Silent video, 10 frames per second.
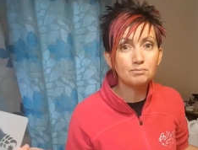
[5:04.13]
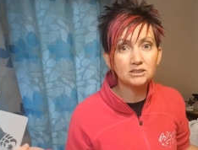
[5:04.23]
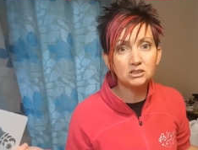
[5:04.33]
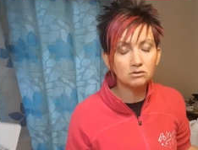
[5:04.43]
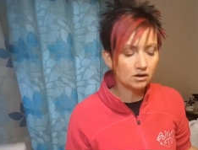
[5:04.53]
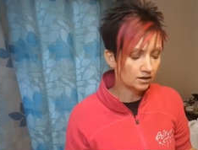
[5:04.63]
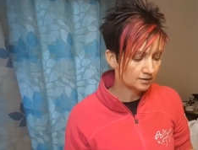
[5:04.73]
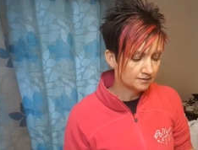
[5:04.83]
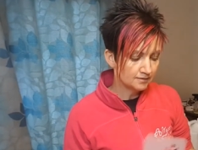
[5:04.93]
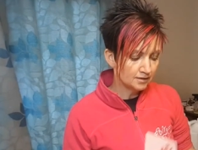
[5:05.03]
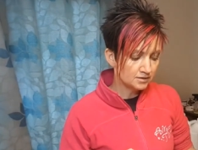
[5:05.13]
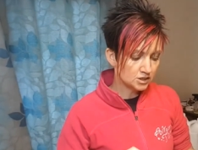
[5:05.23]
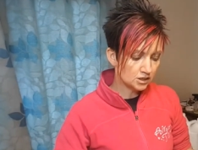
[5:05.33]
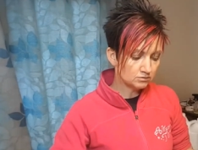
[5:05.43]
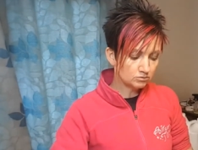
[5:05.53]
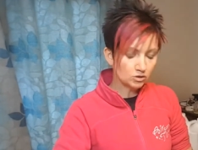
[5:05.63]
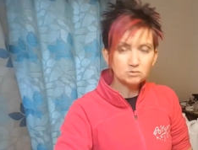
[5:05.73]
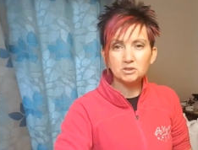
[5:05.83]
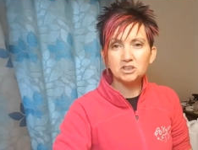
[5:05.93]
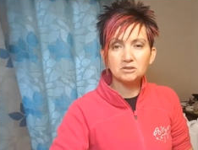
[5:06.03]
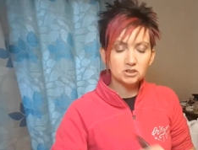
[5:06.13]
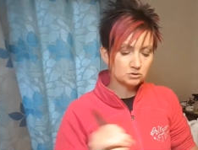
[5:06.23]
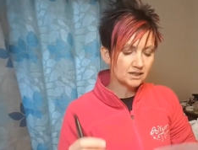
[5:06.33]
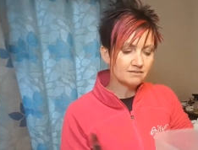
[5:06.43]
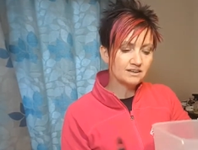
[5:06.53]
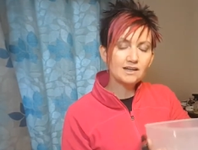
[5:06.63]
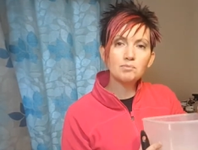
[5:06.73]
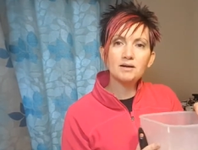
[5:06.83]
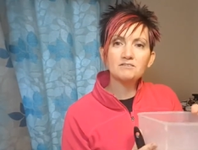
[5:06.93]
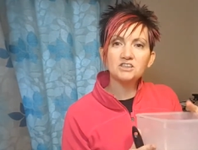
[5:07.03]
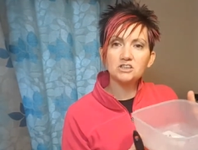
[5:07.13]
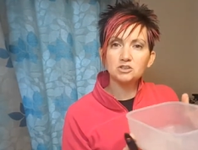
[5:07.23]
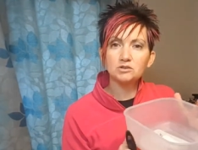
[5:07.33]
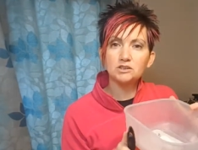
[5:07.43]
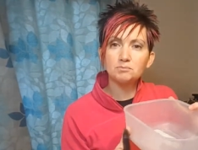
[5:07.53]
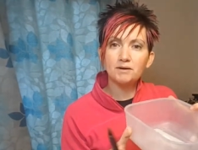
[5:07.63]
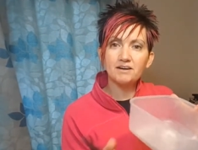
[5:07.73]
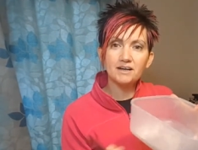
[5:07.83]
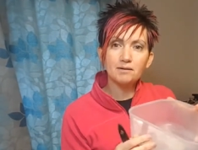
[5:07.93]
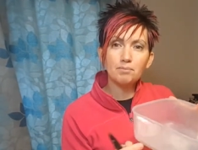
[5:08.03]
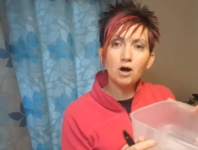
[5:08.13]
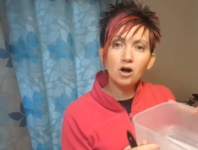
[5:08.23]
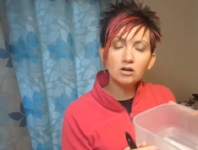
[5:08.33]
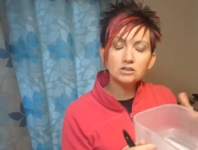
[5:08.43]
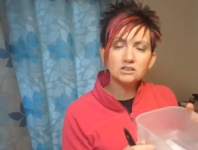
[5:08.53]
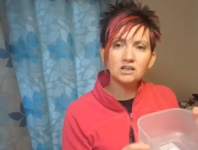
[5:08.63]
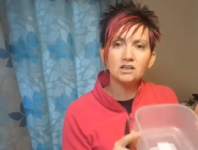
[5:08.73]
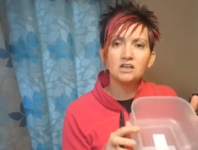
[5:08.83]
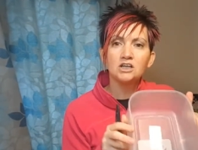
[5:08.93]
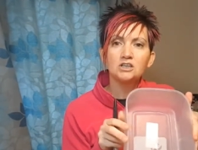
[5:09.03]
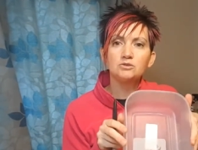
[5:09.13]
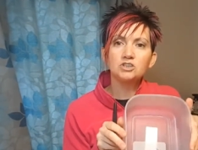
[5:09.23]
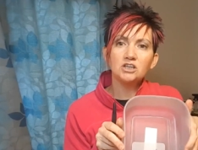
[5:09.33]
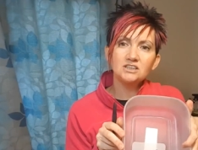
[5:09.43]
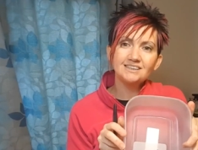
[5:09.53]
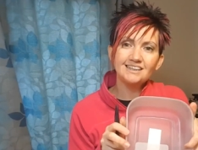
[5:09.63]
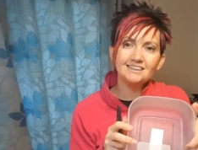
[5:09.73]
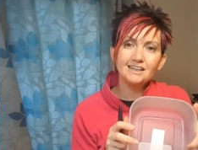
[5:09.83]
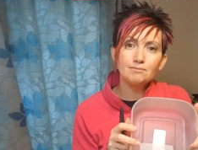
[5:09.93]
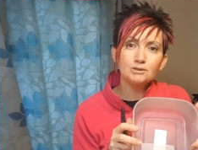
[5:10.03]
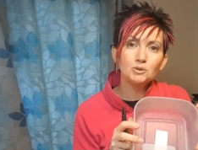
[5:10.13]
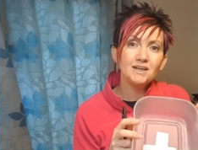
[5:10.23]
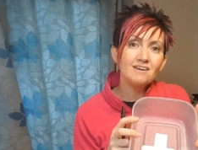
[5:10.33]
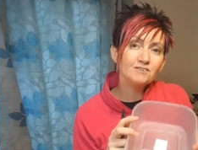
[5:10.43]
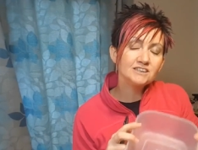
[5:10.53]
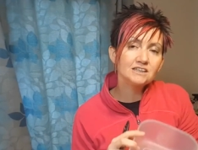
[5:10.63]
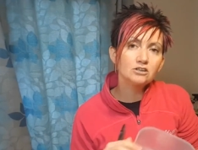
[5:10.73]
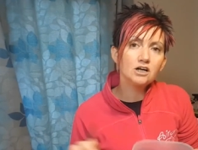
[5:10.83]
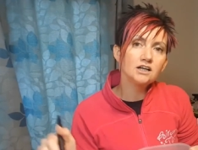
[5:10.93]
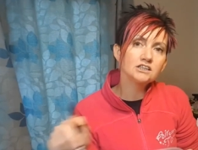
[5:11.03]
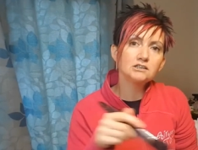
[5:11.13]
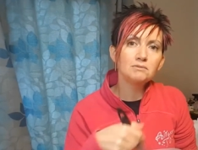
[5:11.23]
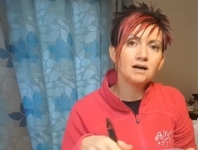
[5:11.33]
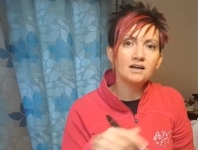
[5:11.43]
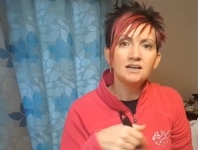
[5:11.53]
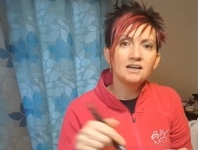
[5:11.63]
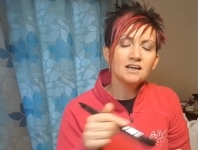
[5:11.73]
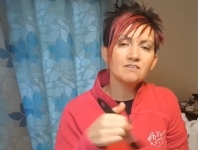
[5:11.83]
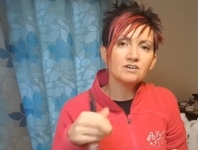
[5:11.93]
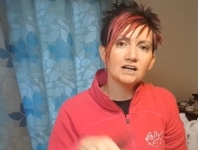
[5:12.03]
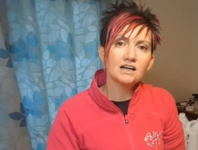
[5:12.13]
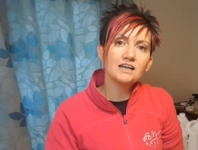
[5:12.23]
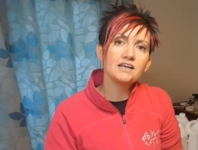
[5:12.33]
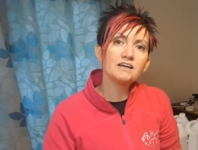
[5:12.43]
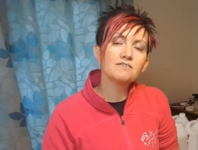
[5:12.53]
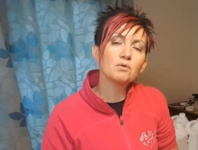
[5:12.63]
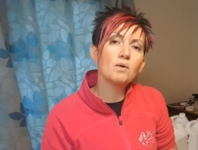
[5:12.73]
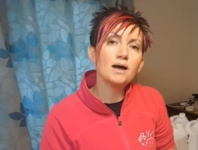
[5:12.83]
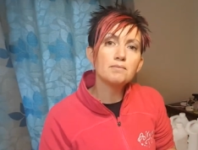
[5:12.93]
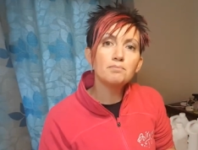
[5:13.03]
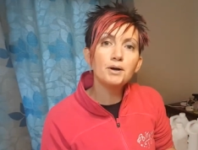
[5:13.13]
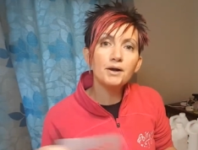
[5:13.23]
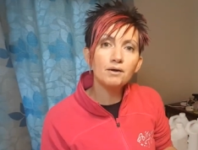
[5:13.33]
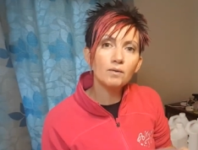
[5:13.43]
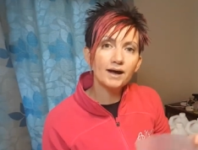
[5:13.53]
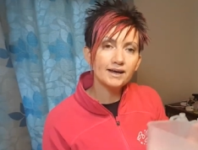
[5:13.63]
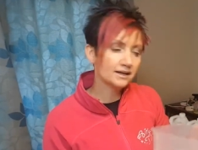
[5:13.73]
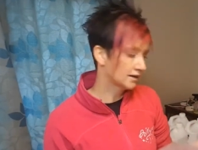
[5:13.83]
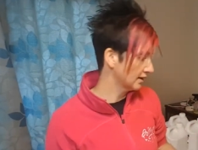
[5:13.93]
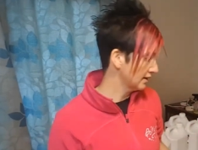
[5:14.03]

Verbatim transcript: busy you are. So what you would do is you would have a little bit of surgical spirit in a pot. You chuck your stencil in between every single customer, give it a clean, give it a wipe, put it away.